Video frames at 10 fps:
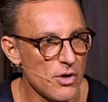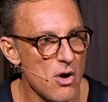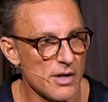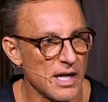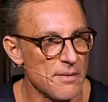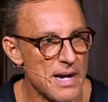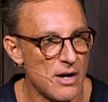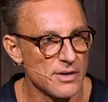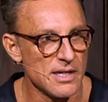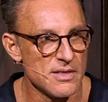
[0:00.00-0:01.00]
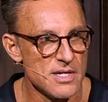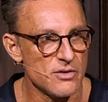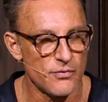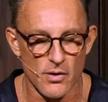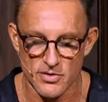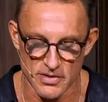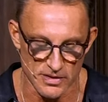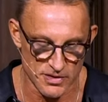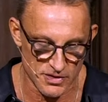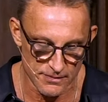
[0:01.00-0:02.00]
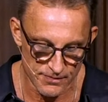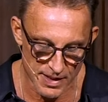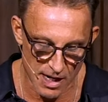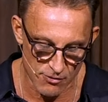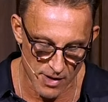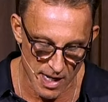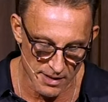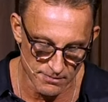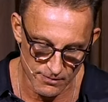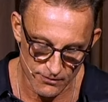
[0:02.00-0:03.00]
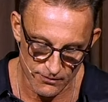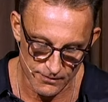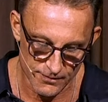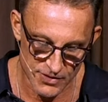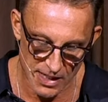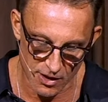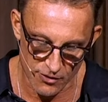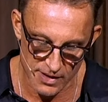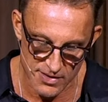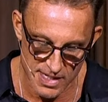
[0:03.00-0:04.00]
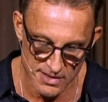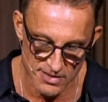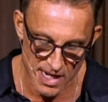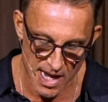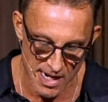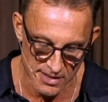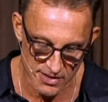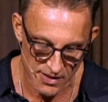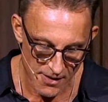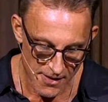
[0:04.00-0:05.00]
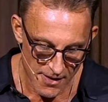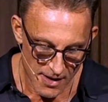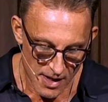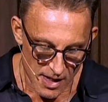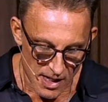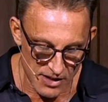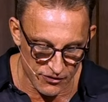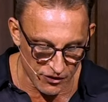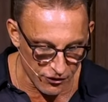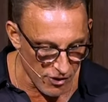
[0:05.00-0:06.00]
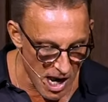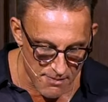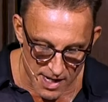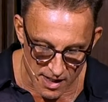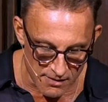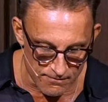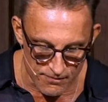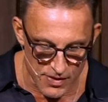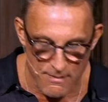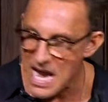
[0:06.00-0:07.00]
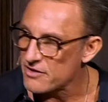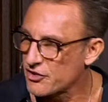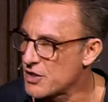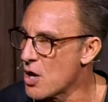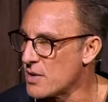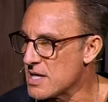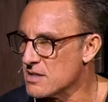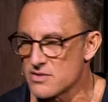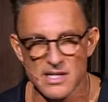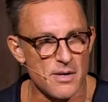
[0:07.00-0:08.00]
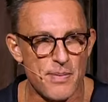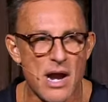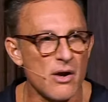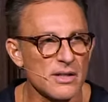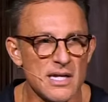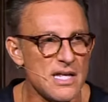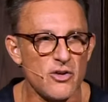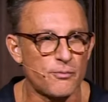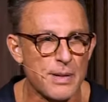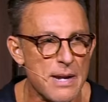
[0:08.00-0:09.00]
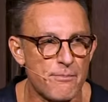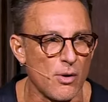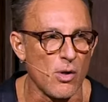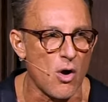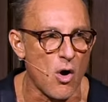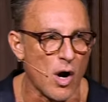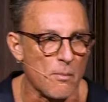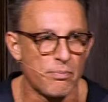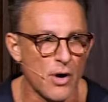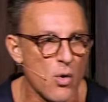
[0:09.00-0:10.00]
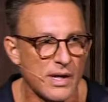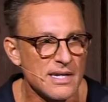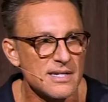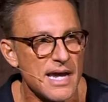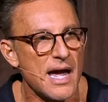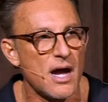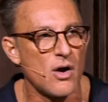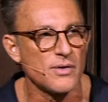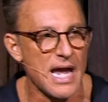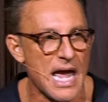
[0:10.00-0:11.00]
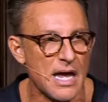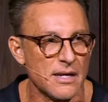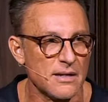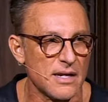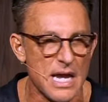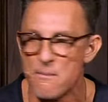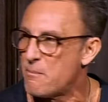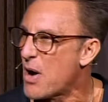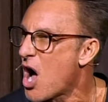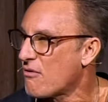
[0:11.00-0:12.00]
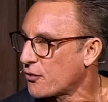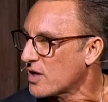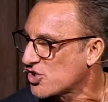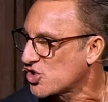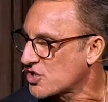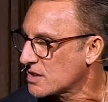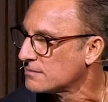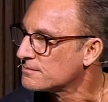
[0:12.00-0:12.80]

talking about in these verses that I read, 2 Corinthians 8. He's describing the Macedonians, and apparently these people are broken down and impoverished.